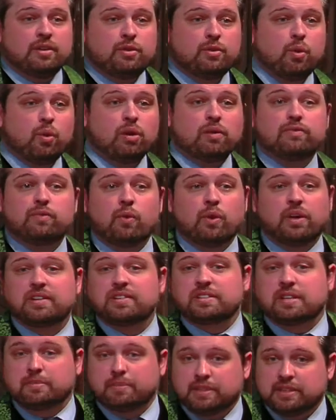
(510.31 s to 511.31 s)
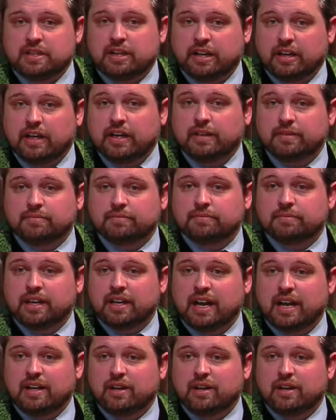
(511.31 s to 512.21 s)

Norfolk Cemetery and I